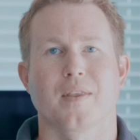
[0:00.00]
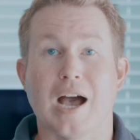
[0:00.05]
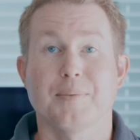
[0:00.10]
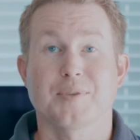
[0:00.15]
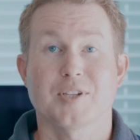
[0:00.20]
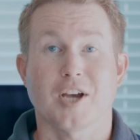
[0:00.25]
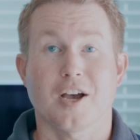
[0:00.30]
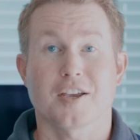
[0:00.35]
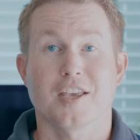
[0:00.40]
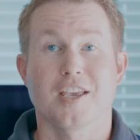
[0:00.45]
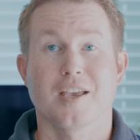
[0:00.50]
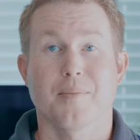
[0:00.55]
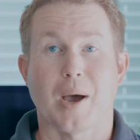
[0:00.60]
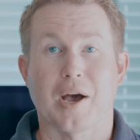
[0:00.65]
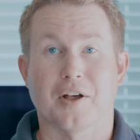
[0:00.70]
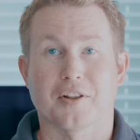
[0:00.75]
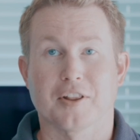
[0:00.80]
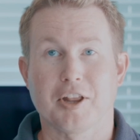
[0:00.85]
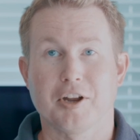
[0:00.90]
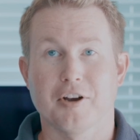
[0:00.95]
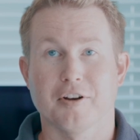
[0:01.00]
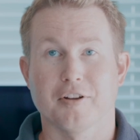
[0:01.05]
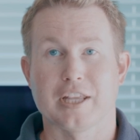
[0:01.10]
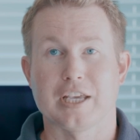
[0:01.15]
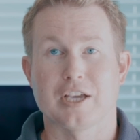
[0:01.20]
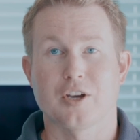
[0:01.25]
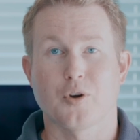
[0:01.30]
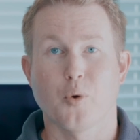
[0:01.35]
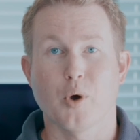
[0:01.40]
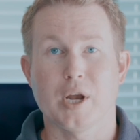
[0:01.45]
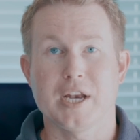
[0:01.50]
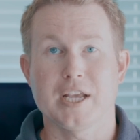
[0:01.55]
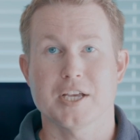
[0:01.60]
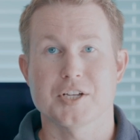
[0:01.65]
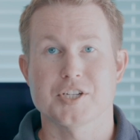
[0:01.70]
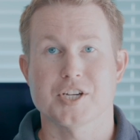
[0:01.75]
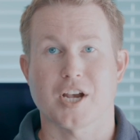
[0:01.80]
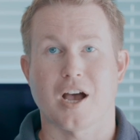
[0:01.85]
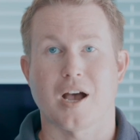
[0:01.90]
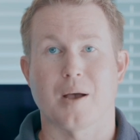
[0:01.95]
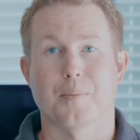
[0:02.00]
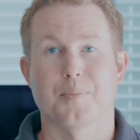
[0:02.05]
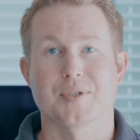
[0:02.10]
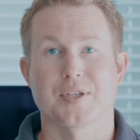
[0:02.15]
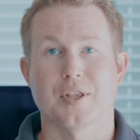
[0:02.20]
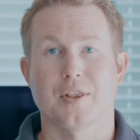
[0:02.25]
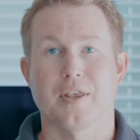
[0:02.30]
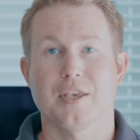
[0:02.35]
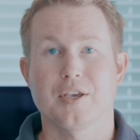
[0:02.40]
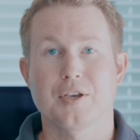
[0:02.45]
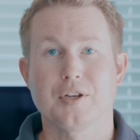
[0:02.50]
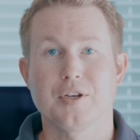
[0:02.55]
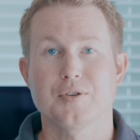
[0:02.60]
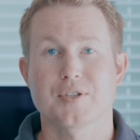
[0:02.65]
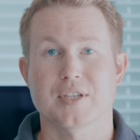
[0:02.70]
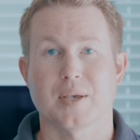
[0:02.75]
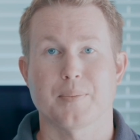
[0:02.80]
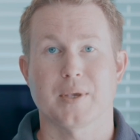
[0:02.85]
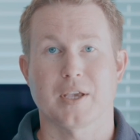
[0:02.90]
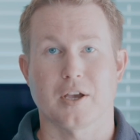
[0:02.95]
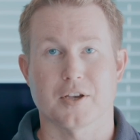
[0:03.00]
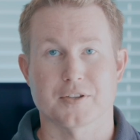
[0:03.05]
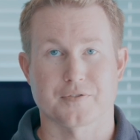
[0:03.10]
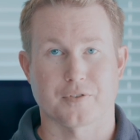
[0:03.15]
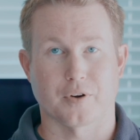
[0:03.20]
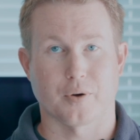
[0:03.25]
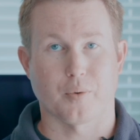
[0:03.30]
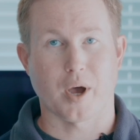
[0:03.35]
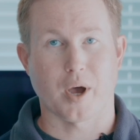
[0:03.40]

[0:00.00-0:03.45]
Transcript: I'm talking about literally quitting a job so that you can do something else for a